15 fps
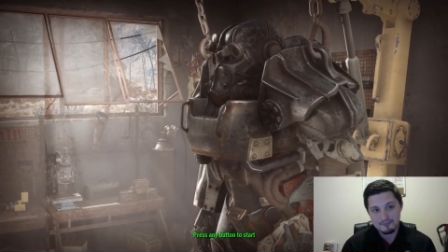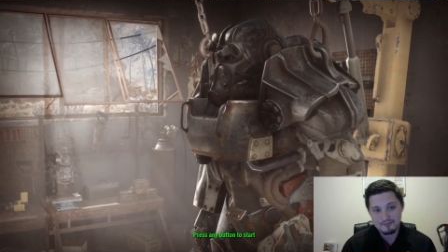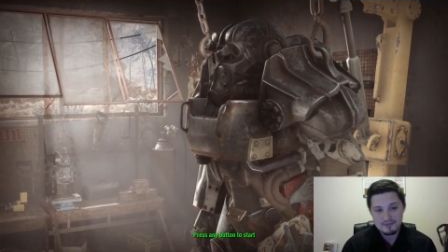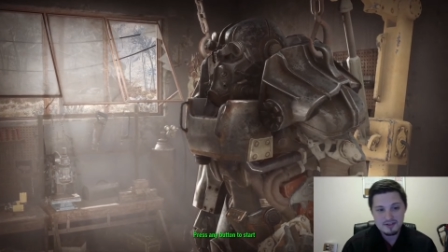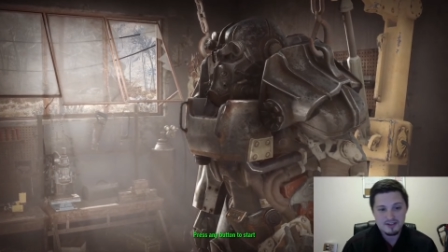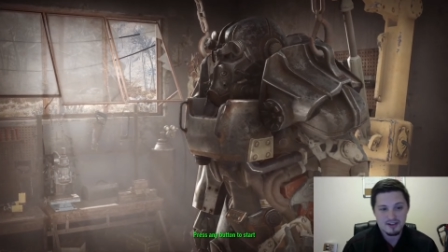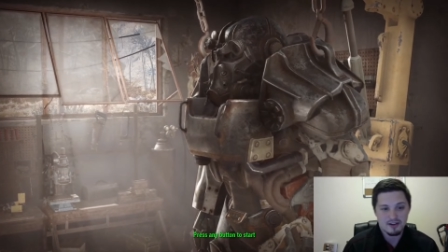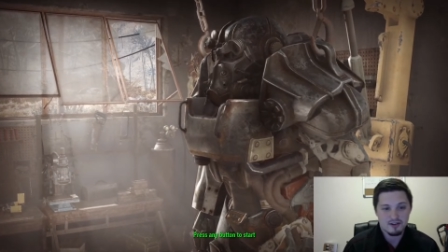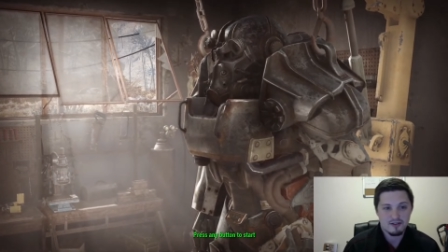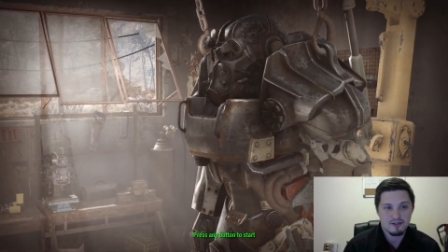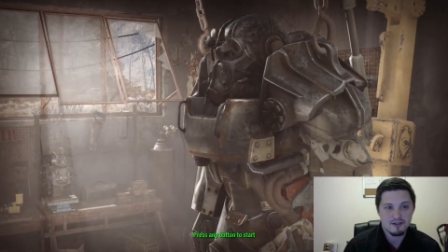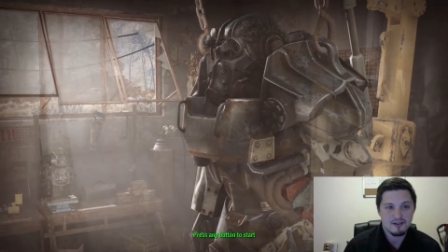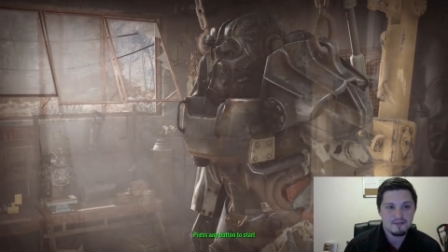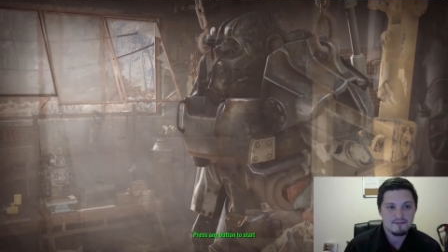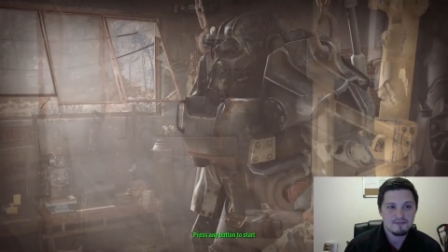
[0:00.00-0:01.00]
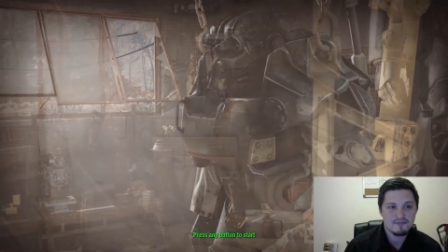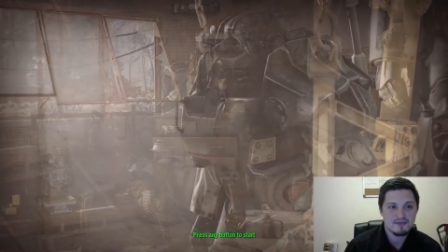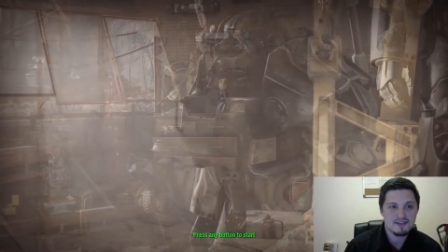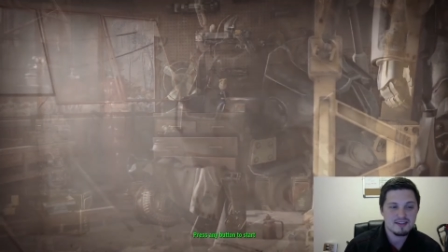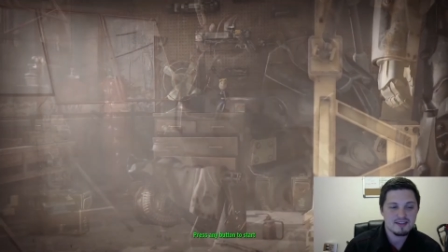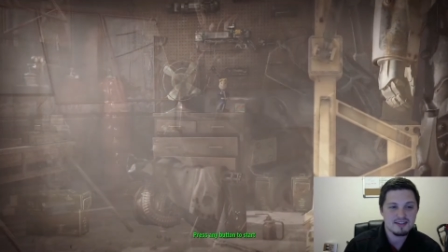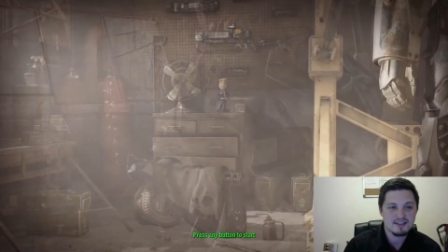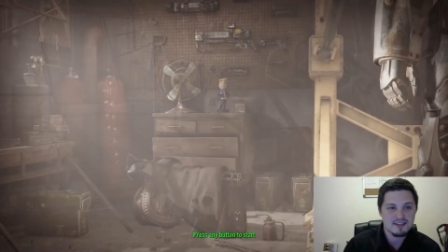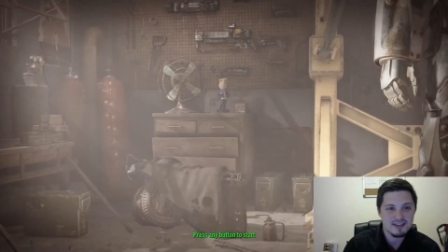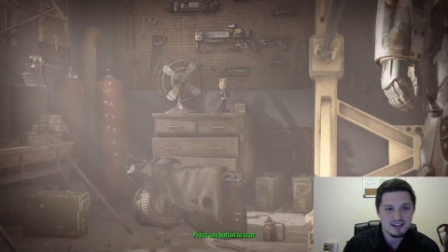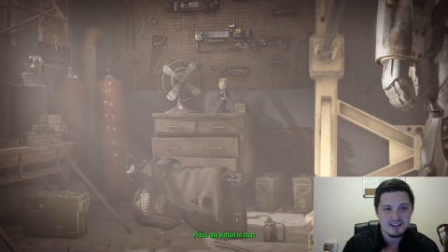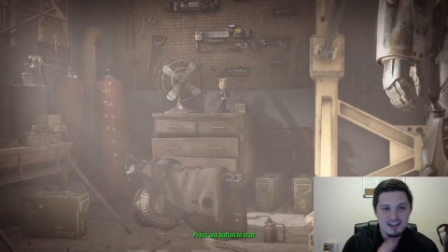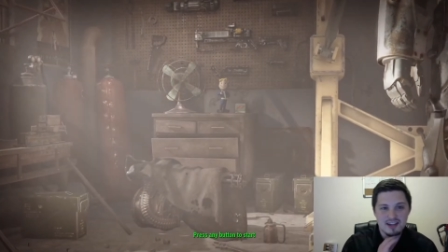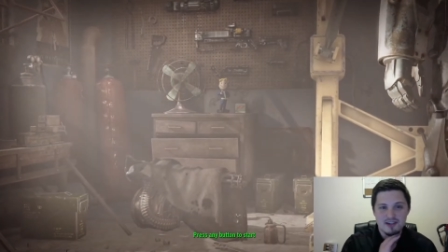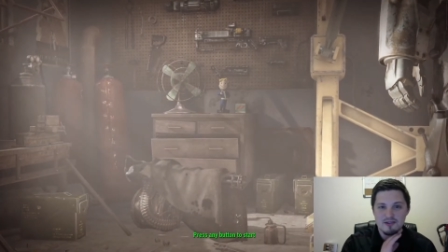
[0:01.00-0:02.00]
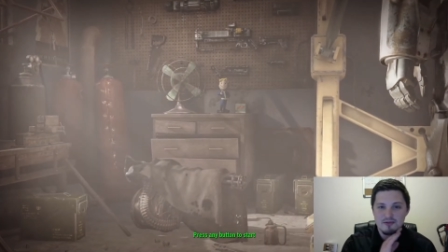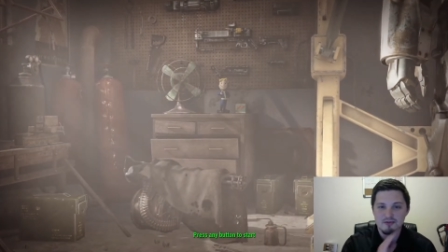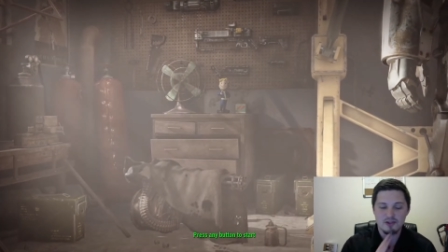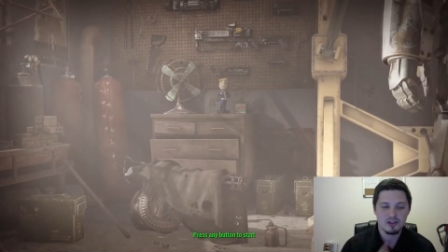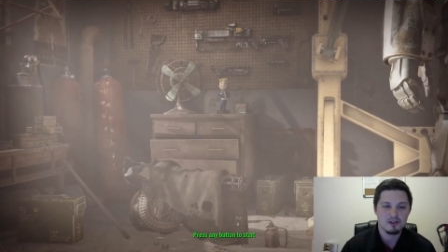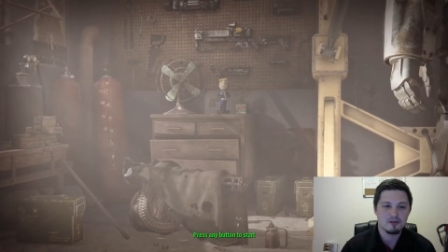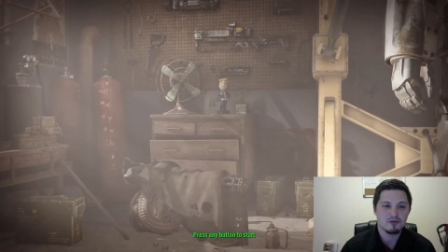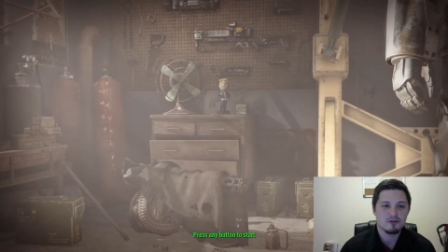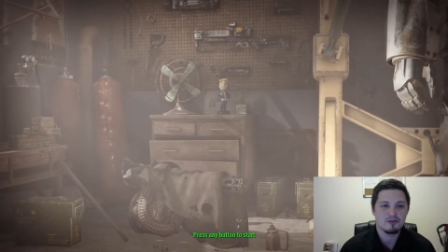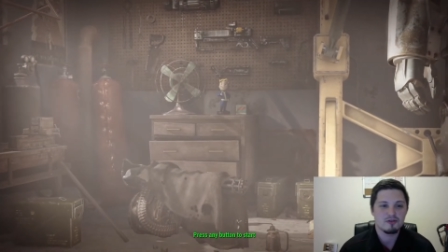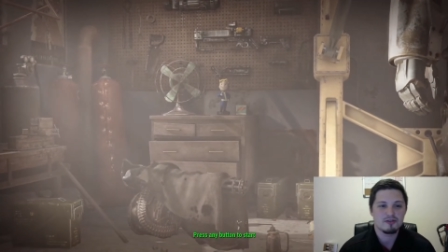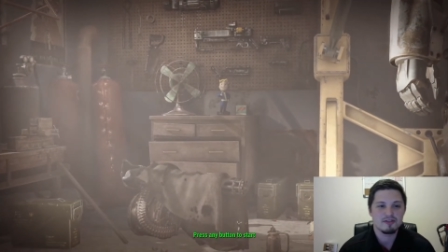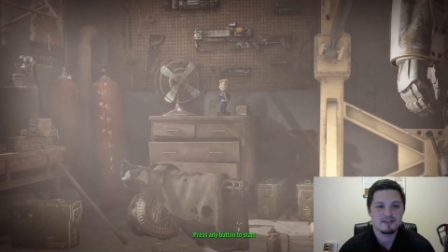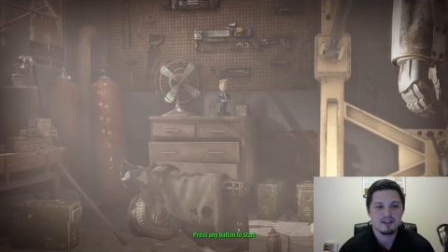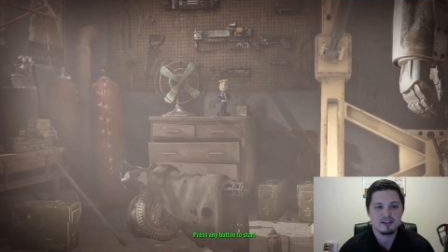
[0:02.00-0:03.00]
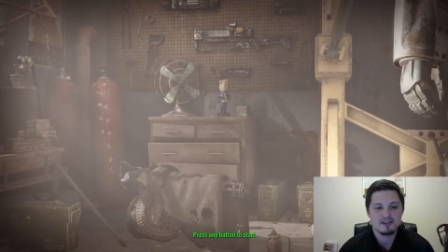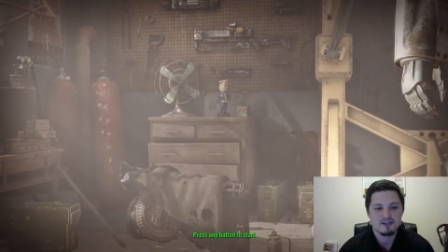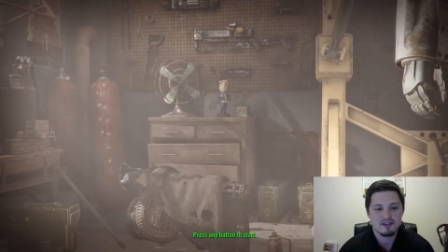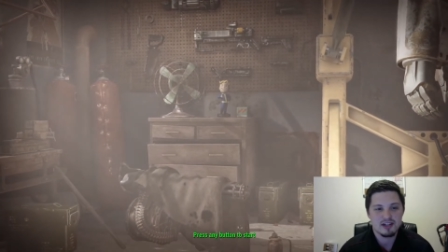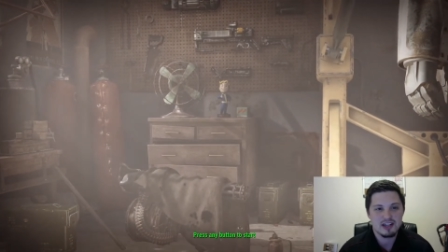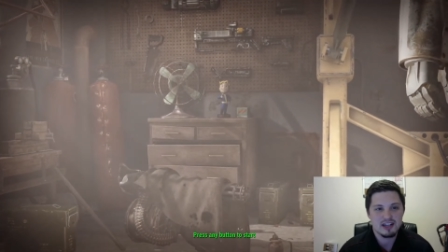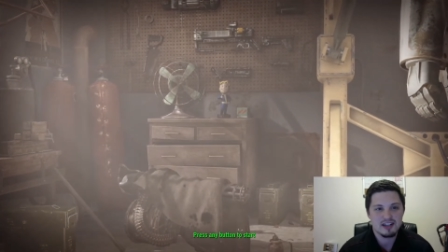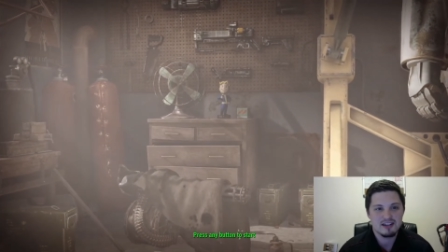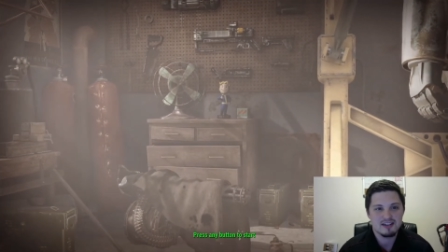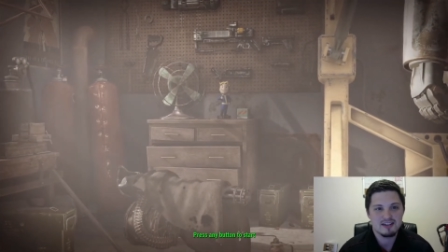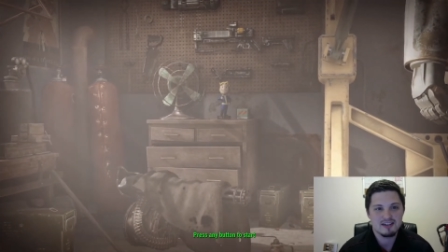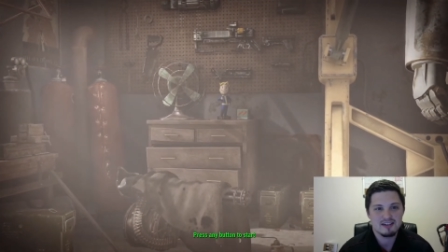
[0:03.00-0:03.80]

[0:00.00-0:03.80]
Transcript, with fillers: So, this is the really cool start screen.